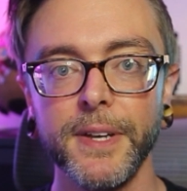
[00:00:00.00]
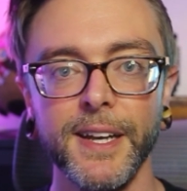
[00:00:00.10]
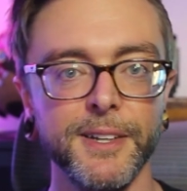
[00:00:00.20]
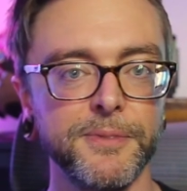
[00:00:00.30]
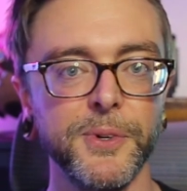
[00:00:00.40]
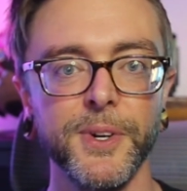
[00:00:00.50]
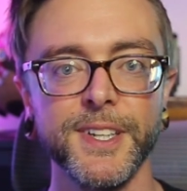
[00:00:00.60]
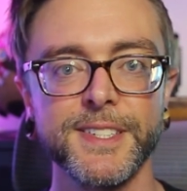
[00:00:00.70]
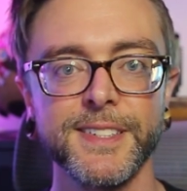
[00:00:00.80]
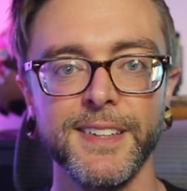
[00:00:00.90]
and of
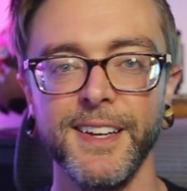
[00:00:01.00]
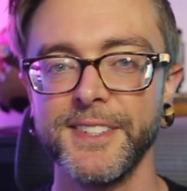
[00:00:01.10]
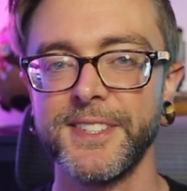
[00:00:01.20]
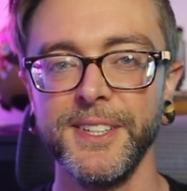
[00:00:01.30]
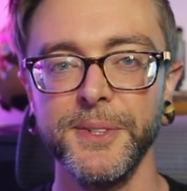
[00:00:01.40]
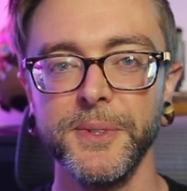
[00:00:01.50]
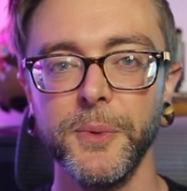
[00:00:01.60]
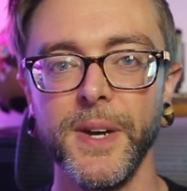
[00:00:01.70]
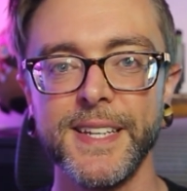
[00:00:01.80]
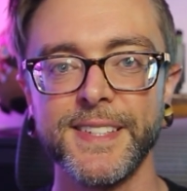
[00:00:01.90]
course, I'll see you in the
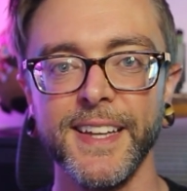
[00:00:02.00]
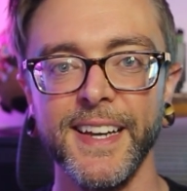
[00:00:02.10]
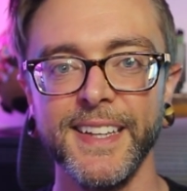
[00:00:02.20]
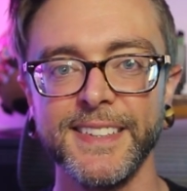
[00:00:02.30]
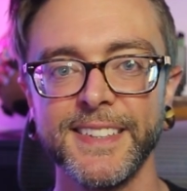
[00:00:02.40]
Wasteland.